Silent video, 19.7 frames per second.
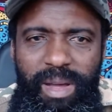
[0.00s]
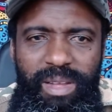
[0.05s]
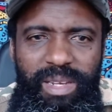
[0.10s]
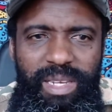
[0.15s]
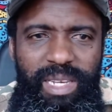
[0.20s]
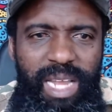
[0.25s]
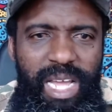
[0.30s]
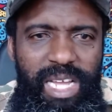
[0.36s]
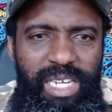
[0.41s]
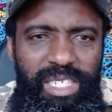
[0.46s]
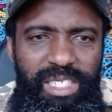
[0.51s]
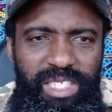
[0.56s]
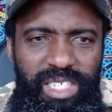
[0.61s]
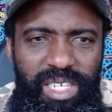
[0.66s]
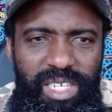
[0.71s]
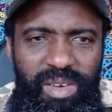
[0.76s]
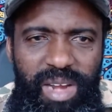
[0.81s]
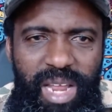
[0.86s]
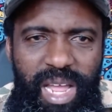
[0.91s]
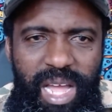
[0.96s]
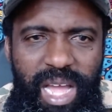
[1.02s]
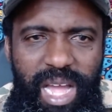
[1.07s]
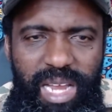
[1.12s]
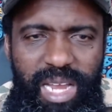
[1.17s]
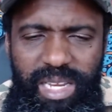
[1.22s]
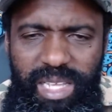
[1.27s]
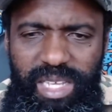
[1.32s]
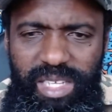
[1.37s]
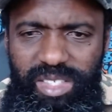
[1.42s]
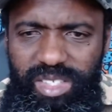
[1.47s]
Nigeria,
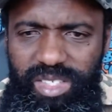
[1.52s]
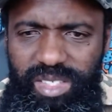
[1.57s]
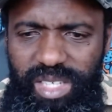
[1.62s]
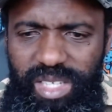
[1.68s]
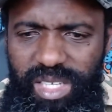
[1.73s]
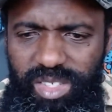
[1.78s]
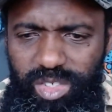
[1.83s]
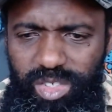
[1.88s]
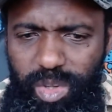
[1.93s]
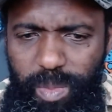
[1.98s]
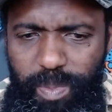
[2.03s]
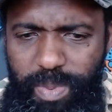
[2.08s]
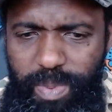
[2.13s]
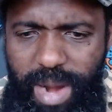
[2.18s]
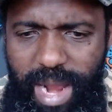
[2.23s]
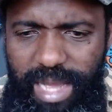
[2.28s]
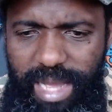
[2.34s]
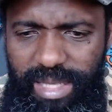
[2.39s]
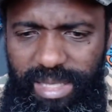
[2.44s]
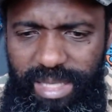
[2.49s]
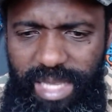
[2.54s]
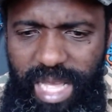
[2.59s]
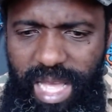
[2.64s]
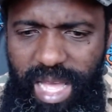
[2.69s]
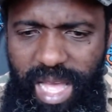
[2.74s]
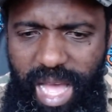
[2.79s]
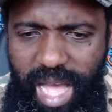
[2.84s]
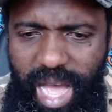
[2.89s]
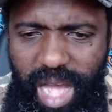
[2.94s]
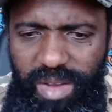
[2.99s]
and he's surprised.
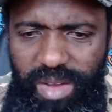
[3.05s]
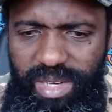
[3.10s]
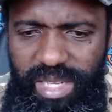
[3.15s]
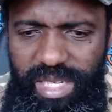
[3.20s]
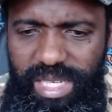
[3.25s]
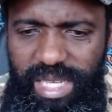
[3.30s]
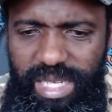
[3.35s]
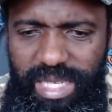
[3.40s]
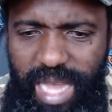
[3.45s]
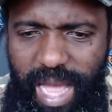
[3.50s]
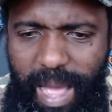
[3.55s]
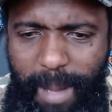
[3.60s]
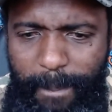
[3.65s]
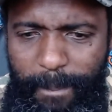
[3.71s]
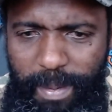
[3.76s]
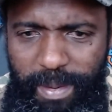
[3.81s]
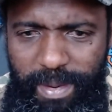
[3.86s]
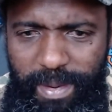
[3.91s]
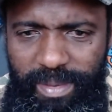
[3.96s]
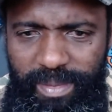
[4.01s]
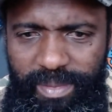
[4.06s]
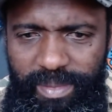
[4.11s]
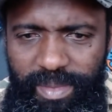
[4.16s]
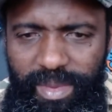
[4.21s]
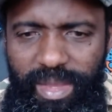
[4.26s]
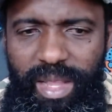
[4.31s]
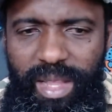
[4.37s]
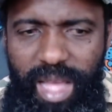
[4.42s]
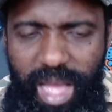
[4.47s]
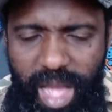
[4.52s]
How did this happen?
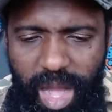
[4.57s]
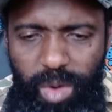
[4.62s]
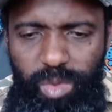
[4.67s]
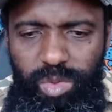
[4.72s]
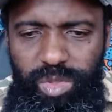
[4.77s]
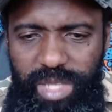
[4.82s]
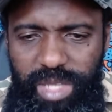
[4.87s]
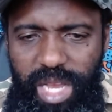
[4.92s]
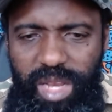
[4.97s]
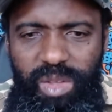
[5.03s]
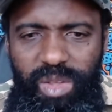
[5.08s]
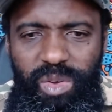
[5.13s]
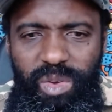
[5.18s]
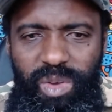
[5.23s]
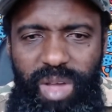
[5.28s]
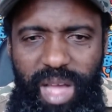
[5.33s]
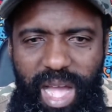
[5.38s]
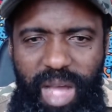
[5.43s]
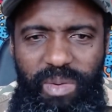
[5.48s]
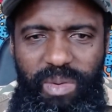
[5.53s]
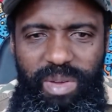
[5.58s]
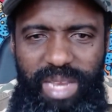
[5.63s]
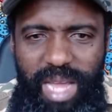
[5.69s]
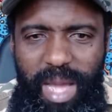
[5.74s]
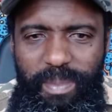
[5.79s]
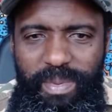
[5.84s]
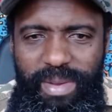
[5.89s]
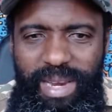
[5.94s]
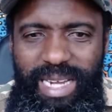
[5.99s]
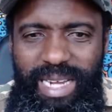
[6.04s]
I will tell you how it
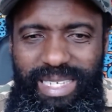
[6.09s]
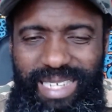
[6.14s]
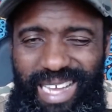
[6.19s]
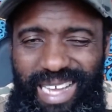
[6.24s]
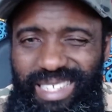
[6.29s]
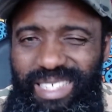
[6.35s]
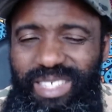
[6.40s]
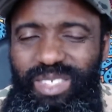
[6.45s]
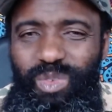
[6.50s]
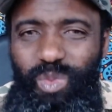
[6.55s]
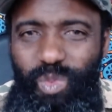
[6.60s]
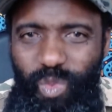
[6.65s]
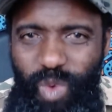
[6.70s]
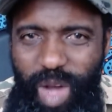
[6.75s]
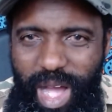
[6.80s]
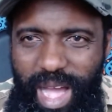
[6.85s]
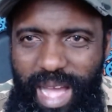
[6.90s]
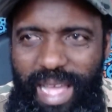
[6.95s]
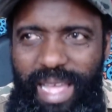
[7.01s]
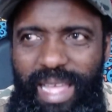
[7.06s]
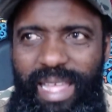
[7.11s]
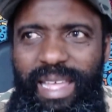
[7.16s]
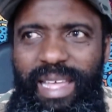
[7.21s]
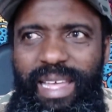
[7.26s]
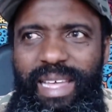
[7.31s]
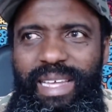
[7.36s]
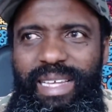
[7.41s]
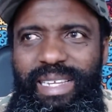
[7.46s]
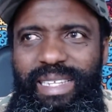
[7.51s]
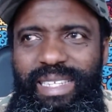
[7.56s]
happened, and that is why
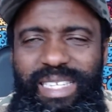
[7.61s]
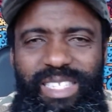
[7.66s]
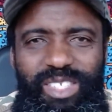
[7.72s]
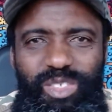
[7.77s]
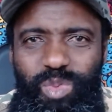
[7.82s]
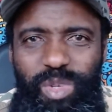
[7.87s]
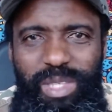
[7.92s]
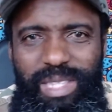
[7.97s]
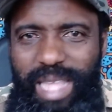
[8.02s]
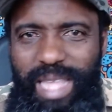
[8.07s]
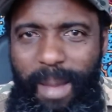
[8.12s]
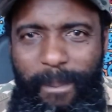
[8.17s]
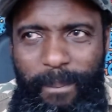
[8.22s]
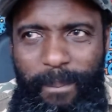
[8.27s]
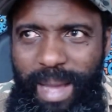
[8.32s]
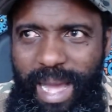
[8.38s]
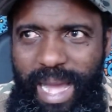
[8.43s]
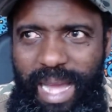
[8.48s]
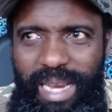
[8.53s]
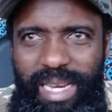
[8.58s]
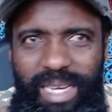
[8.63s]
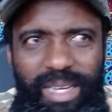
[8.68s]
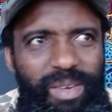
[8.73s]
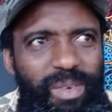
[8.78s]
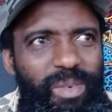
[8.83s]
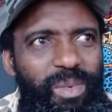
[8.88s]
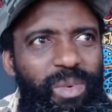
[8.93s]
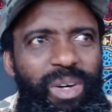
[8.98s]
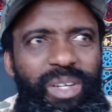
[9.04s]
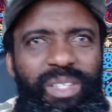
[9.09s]
this Twitter ban
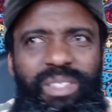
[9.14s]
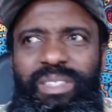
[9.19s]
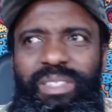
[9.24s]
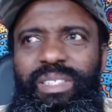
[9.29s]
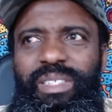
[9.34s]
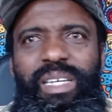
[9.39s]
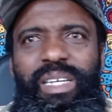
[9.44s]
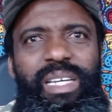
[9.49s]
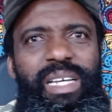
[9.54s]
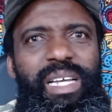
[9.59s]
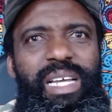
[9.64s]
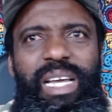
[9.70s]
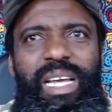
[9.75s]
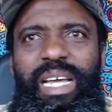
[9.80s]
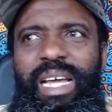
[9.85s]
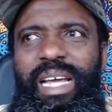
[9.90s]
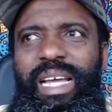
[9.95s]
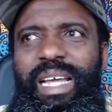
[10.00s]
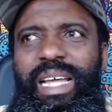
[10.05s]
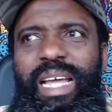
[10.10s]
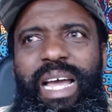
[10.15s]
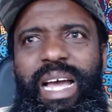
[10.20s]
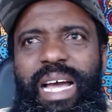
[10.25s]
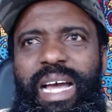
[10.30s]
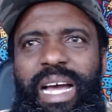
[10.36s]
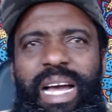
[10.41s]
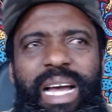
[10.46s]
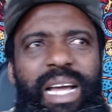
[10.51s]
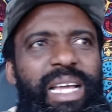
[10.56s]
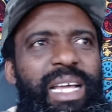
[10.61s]
was
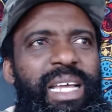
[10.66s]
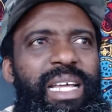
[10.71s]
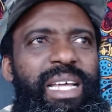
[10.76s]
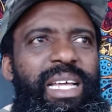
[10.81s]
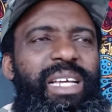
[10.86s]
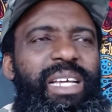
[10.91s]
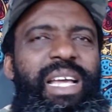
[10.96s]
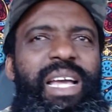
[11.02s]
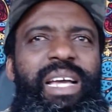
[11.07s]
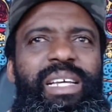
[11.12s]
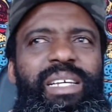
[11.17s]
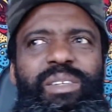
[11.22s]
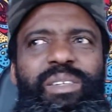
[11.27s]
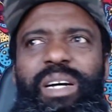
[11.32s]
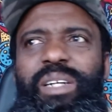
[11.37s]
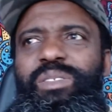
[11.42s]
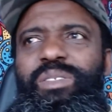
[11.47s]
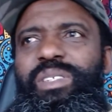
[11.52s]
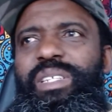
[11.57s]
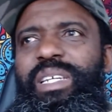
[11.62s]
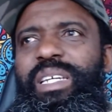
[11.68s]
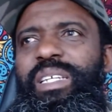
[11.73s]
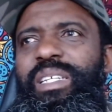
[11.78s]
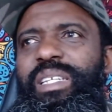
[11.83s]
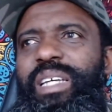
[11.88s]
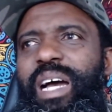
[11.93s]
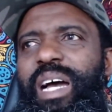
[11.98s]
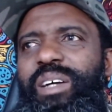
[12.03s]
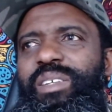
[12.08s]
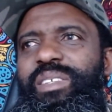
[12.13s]
how do
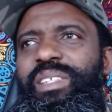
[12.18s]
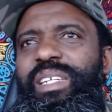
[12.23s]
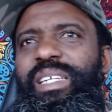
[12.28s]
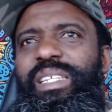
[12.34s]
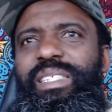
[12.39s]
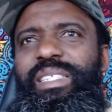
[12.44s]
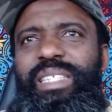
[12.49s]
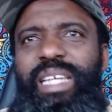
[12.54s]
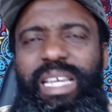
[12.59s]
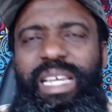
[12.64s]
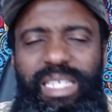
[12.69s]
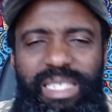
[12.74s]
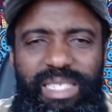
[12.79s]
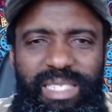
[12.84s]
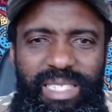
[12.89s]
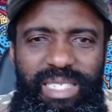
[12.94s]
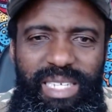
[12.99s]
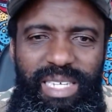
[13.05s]
they say it?